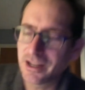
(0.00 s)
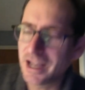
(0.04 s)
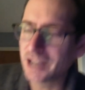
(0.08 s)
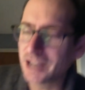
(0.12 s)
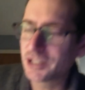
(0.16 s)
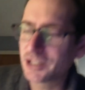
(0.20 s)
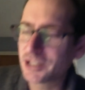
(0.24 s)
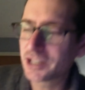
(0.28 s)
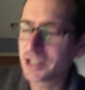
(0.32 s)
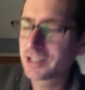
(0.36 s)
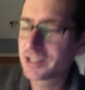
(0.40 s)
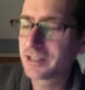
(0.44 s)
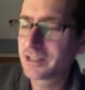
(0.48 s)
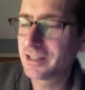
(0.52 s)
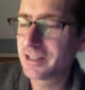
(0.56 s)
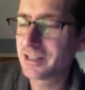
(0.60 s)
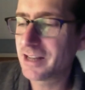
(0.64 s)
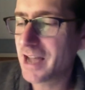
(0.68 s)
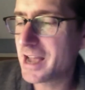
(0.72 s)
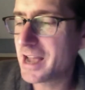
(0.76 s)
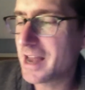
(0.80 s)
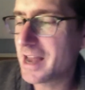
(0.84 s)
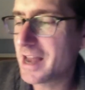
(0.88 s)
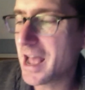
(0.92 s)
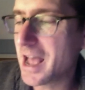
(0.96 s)
And just that
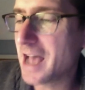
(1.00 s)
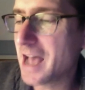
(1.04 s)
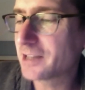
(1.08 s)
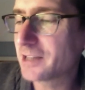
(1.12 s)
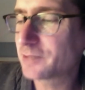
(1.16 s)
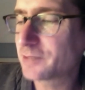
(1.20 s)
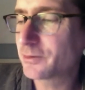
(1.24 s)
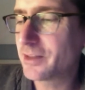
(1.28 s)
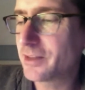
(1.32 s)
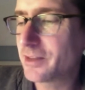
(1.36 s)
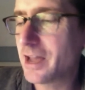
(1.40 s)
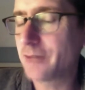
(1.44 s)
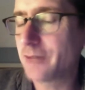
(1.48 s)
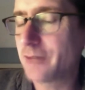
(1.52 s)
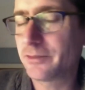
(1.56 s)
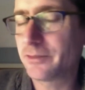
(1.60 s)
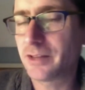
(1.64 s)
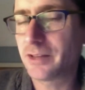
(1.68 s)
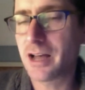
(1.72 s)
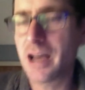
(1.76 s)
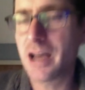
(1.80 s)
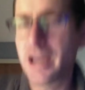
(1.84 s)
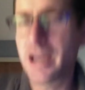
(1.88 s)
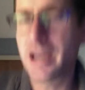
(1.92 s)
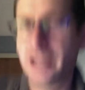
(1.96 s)
I had asked for that
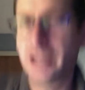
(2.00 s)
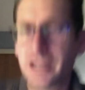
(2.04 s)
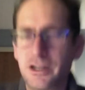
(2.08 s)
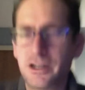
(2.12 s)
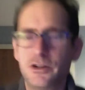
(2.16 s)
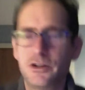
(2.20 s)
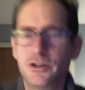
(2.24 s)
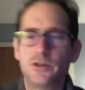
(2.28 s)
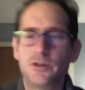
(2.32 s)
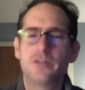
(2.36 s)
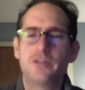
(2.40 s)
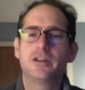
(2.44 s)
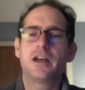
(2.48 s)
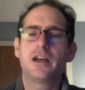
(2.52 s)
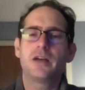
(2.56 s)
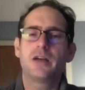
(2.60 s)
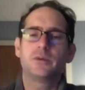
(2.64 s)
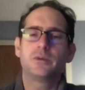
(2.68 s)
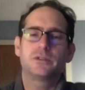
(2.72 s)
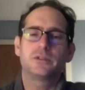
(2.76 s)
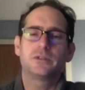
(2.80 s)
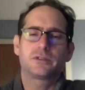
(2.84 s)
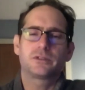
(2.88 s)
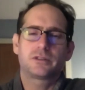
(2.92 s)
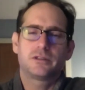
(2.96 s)
fly, he knew that I
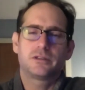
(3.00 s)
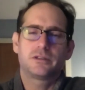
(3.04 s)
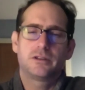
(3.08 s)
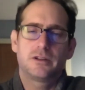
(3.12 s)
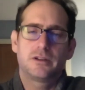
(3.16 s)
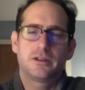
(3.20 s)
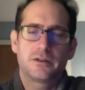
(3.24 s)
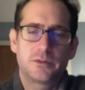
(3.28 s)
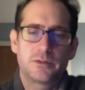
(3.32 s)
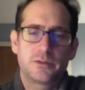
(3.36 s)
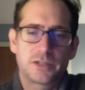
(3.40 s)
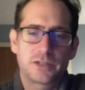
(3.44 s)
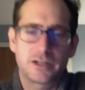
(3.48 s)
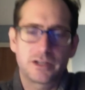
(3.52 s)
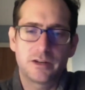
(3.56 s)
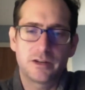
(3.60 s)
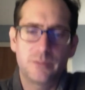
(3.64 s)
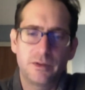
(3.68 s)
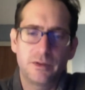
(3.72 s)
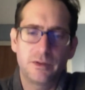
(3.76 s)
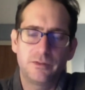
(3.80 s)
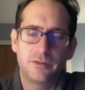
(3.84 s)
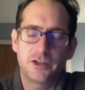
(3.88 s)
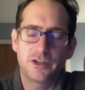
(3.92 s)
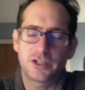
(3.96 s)
was was going to
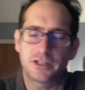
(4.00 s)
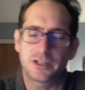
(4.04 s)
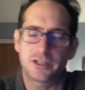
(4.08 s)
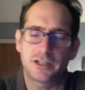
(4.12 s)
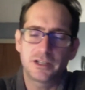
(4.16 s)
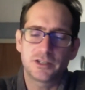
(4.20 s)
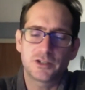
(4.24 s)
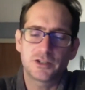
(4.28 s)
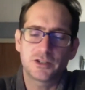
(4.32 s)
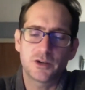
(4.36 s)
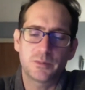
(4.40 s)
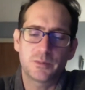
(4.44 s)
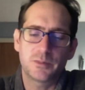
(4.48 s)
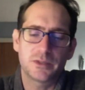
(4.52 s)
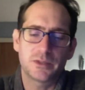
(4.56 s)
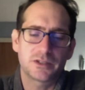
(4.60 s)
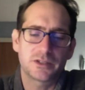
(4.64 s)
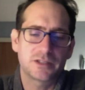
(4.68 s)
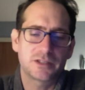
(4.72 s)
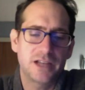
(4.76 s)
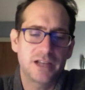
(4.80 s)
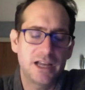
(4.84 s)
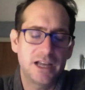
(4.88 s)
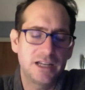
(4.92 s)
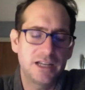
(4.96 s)
be fishing the
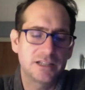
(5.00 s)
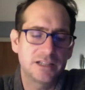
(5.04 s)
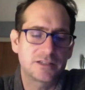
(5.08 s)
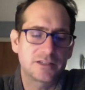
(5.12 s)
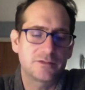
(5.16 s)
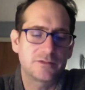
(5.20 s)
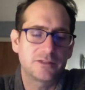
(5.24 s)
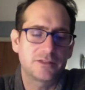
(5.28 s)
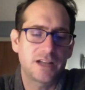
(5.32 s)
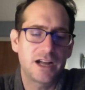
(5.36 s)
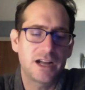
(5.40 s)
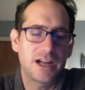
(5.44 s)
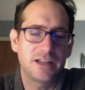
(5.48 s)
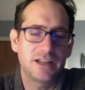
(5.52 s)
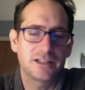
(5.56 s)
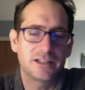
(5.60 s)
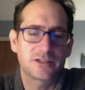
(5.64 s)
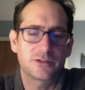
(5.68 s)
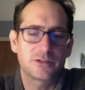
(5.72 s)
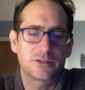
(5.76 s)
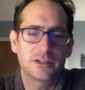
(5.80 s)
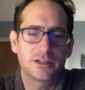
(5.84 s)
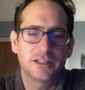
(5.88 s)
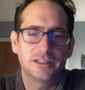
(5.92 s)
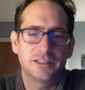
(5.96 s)
Esopus, and it's a fly
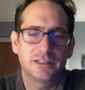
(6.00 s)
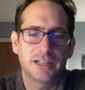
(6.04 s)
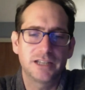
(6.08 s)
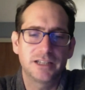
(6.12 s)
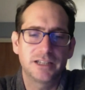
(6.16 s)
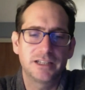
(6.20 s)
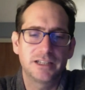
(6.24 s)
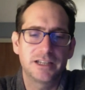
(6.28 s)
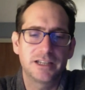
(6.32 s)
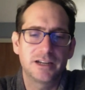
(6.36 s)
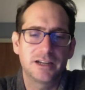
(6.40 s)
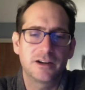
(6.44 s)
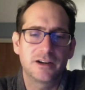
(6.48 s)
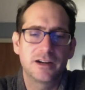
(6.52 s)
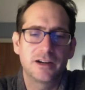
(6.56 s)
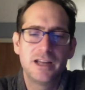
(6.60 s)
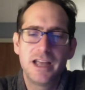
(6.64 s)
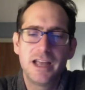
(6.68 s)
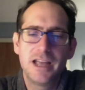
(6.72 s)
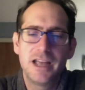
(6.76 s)
that's really deadly here.